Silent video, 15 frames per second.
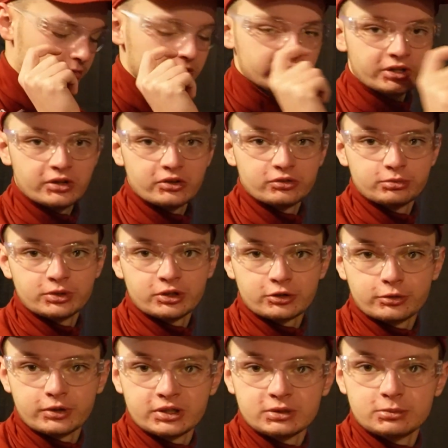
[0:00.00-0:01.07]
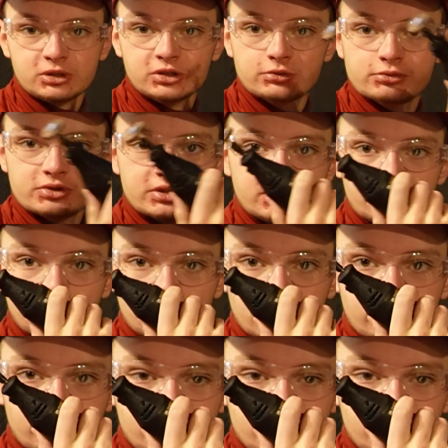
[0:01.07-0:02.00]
because we are going to be using one of